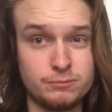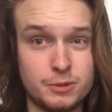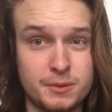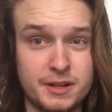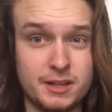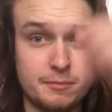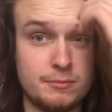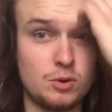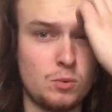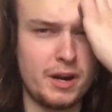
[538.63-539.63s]
We play them
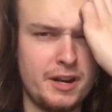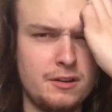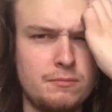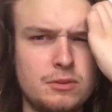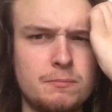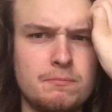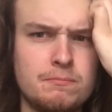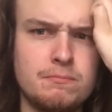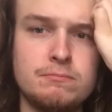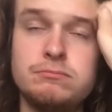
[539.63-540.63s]
away in
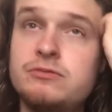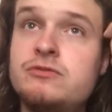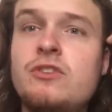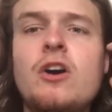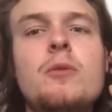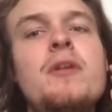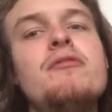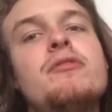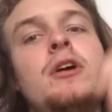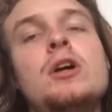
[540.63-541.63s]
the final month.